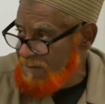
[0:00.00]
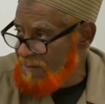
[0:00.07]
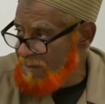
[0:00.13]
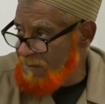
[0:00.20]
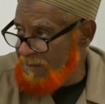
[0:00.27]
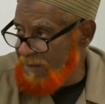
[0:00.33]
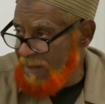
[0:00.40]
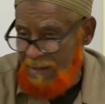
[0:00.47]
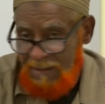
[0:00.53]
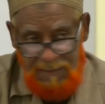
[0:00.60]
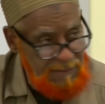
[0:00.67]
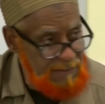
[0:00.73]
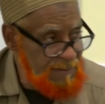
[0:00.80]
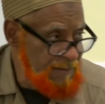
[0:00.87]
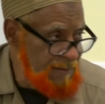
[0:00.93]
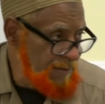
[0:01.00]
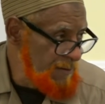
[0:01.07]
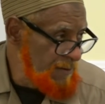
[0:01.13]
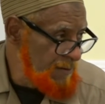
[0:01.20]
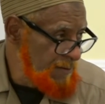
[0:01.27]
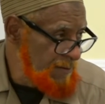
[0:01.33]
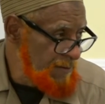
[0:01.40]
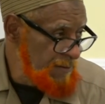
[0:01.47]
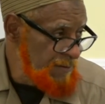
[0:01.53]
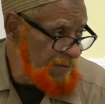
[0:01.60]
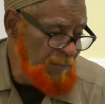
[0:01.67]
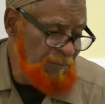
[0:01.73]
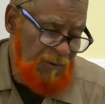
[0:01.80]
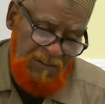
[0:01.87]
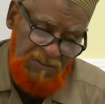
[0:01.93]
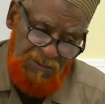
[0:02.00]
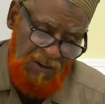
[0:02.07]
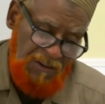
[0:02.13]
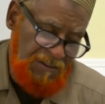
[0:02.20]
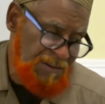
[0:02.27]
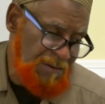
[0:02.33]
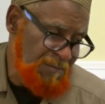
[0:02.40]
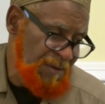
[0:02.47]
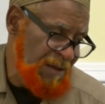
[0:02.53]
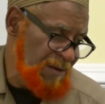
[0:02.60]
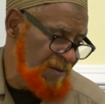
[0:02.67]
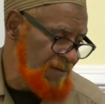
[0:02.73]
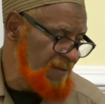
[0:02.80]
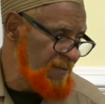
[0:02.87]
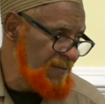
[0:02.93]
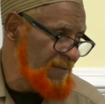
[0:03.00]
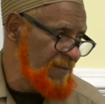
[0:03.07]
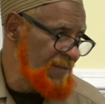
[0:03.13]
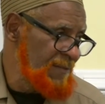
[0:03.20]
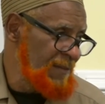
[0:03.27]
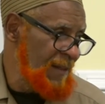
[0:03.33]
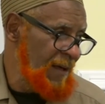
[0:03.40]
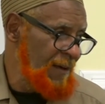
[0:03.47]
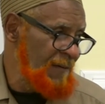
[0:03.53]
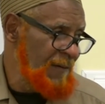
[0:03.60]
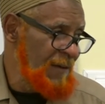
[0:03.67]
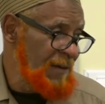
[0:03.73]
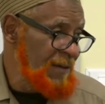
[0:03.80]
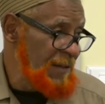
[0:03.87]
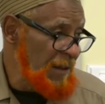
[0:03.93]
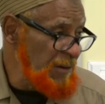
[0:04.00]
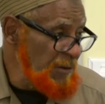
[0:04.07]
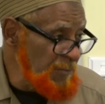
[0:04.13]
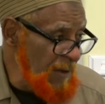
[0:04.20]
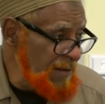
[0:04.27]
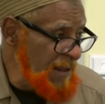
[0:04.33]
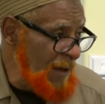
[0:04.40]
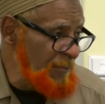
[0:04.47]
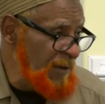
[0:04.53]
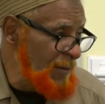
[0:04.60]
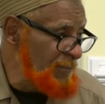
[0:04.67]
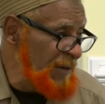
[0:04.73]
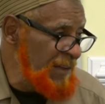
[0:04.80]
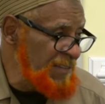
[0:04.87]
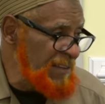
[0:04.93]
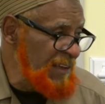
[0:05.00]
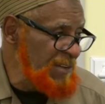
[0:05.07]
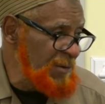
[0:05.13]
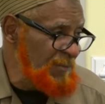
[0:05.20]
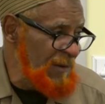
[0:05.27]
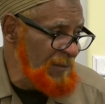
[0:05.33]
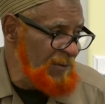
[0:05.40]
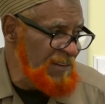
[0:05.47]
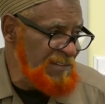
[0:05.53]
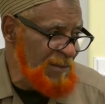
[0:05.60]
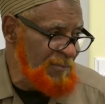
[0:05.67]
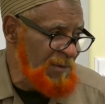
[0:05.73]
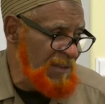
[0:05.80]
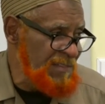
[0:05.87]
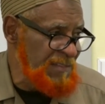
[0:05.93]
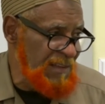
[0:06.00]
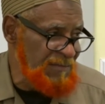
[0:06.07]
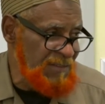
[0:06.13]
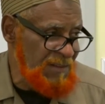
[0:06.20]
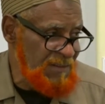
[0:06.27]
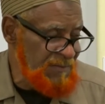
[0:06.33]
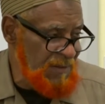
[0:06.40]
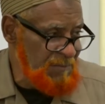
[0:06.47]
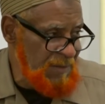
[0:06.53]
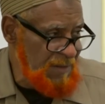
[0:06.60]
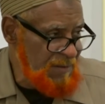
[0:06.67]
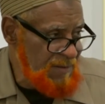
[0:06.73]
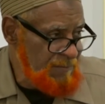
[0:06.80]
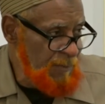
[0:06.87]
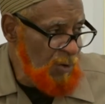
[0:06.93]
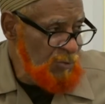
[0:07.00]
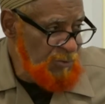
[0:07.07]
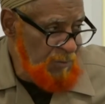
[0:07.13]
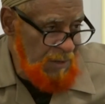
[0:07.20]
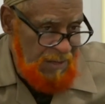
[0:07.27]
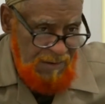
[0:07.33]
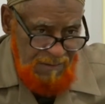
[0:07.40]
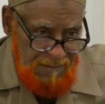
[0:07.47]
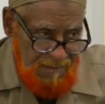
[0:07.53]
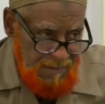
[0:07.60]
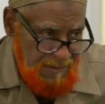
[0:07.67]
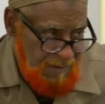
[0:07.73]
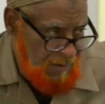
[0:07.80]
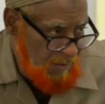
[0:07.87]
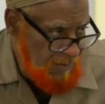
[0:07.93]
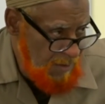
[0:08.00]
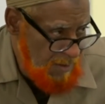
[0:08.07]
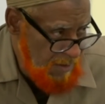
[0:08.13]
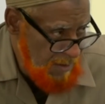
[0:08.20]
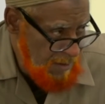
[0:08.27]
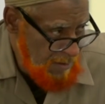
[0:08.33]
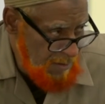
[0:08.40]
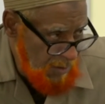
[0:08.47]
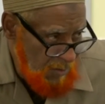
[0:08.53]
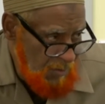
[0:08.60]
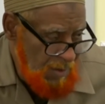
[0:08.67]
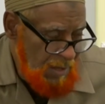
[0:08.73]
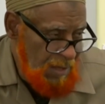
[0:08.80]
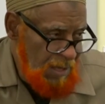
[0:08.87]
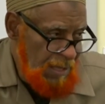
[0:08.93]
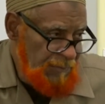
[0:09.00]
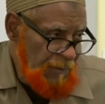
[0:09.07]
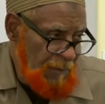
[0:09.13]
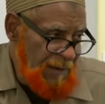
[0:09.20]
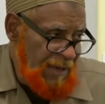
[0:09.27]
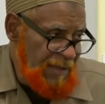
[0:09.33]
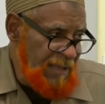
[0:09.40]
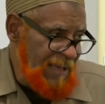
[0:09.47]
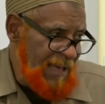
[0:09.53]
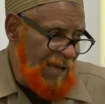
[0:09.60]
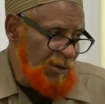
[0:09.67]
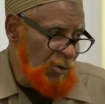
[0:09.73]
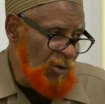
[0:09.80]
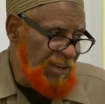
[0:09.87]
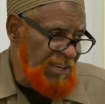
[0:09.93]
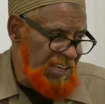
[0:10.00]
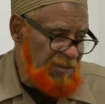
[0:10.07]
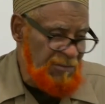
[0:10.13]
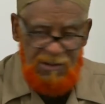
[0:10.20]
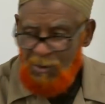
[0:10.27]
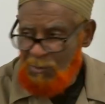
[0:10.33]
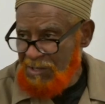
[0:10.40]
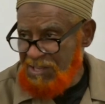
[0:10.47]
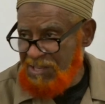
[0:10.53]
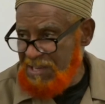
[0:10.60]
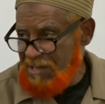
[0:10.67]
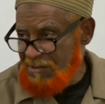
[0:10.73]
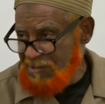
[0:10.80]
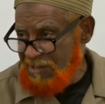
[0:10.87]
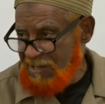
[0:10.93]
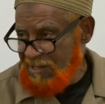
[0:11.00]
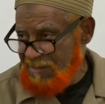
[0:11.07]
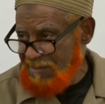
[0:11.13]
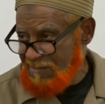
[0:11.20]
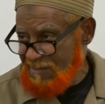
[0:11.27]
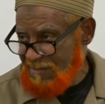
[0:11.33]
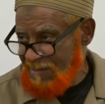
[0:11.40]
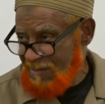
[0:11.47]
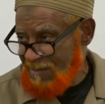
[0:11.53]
Okay? Avoid talking to men. Yeah. And this may not be a big thing to people, but it's a big thing to men. Most men, if a man ain't got no ghira, you know what ghira is?